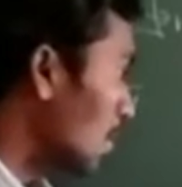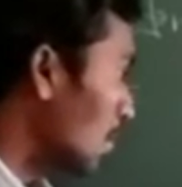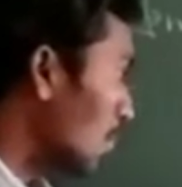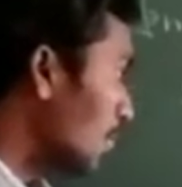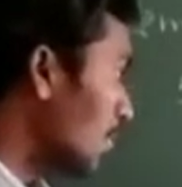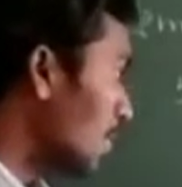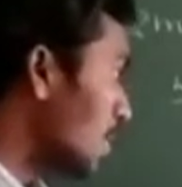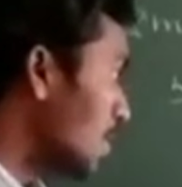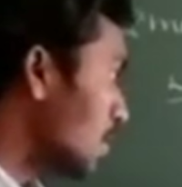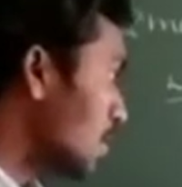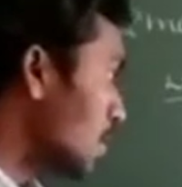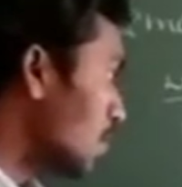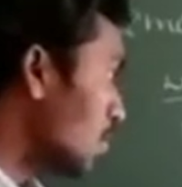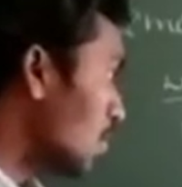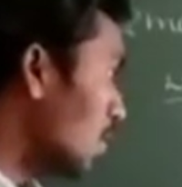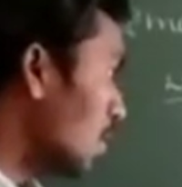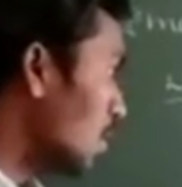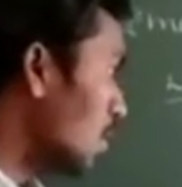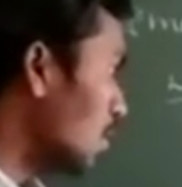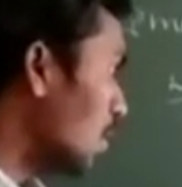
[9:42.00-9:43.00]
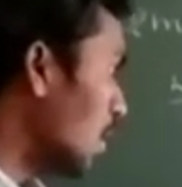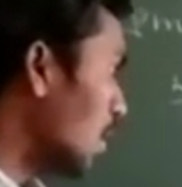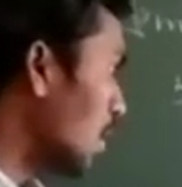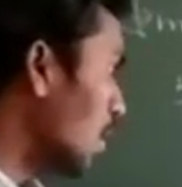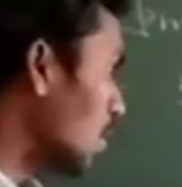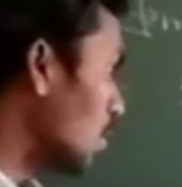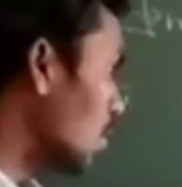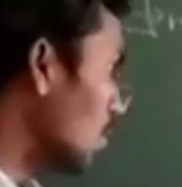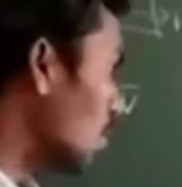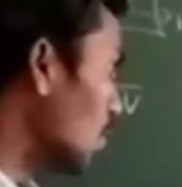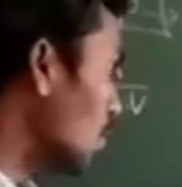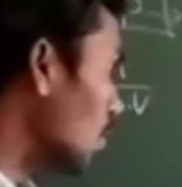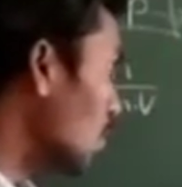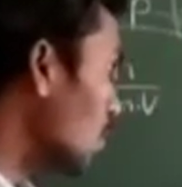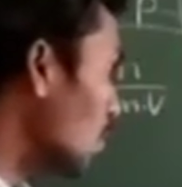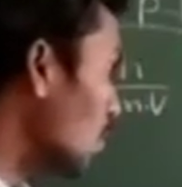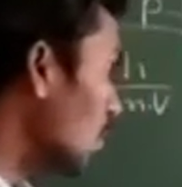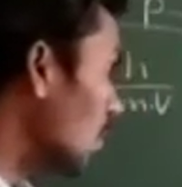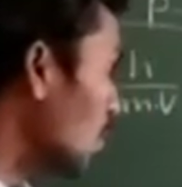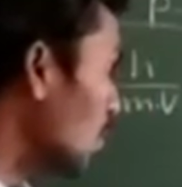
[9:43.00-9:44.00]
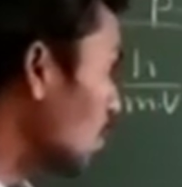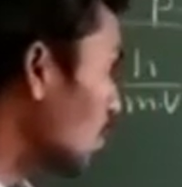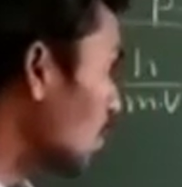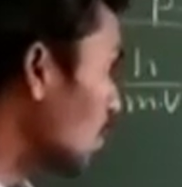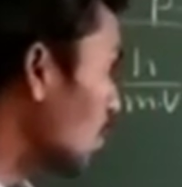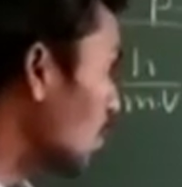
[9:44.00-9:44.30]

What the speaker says: V is equal to under root